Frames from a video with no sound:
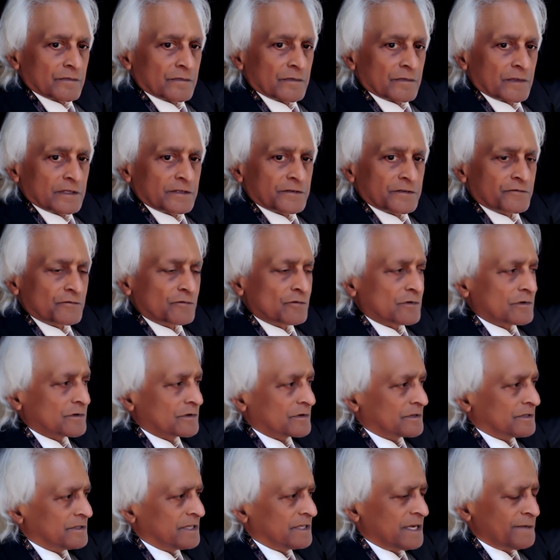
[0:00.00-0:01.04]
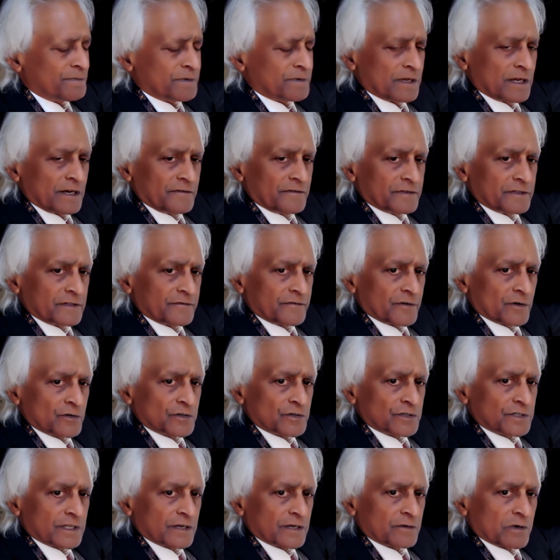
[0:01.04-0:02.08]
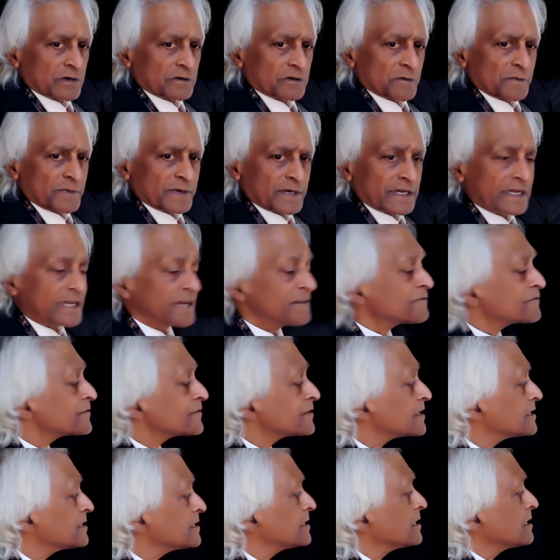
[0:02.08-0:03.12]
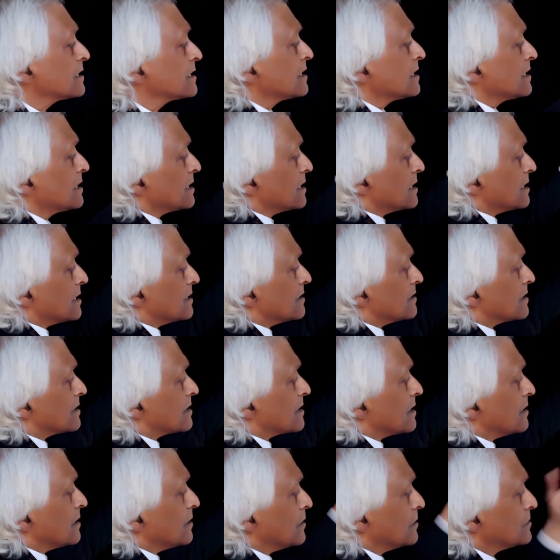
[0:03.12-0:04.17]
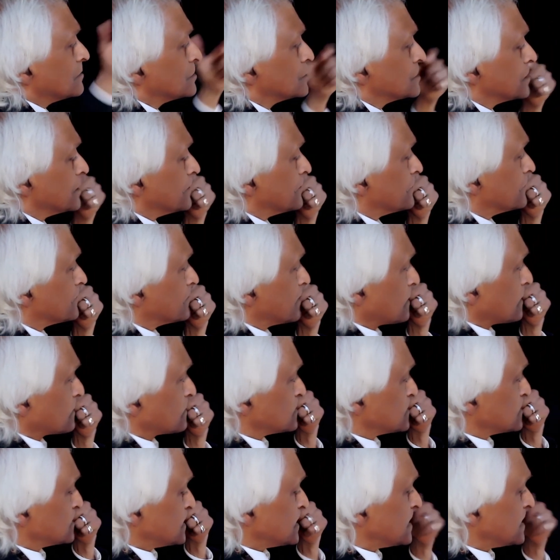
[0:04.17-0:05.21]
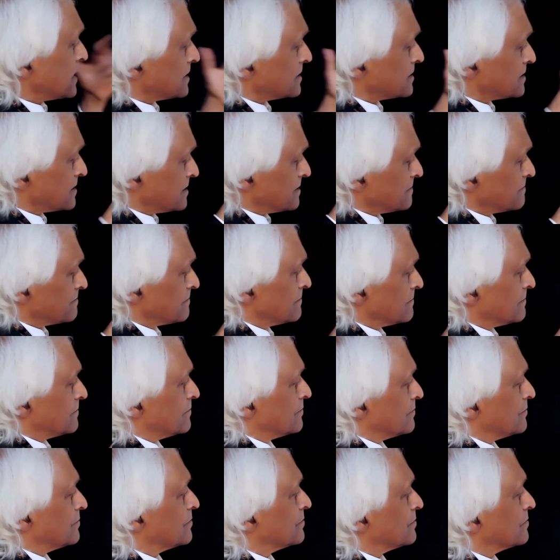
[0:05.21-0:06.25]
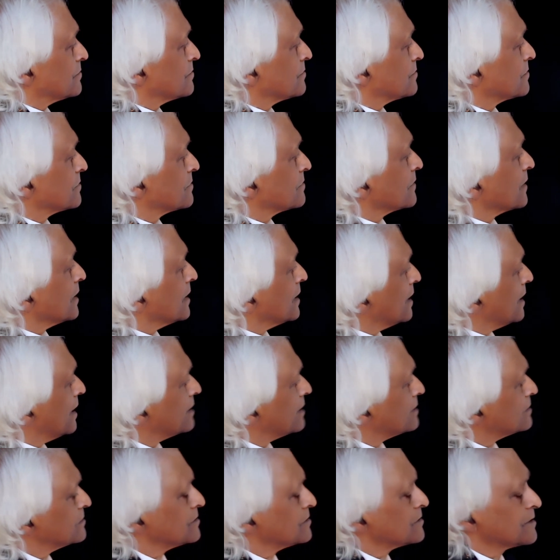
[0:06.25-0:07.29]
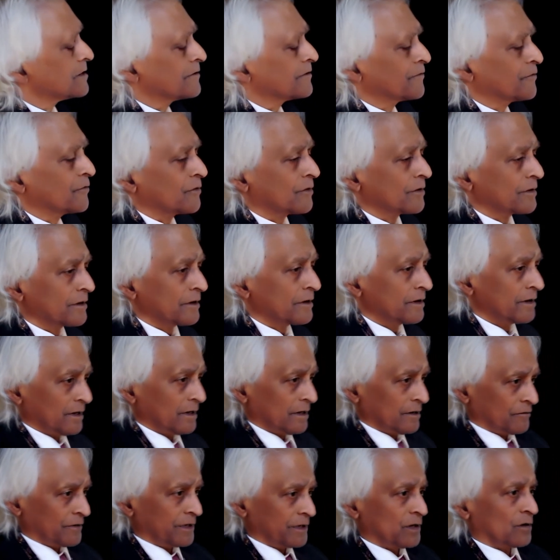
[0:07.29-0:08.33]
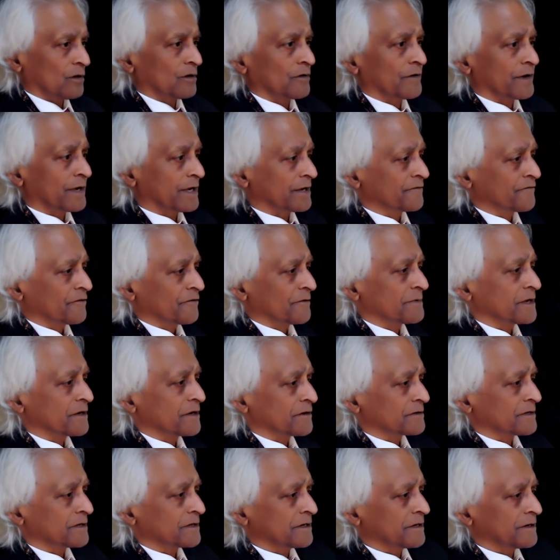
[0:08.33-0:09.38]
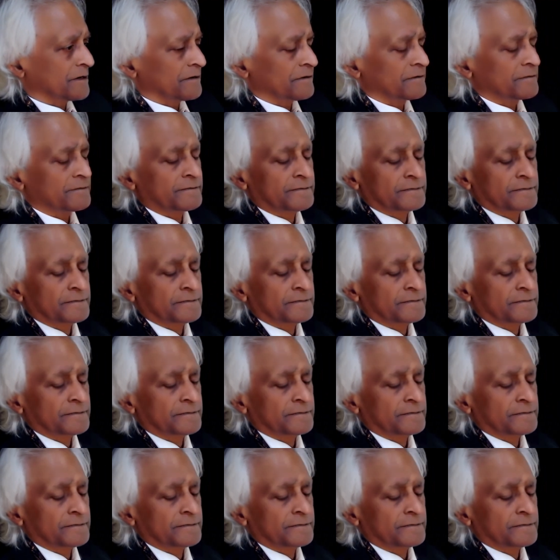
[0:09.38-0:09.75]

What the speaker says: It's through deep love and devotion that one will be gifted the code shift to see it and to therefore reorient from here to here.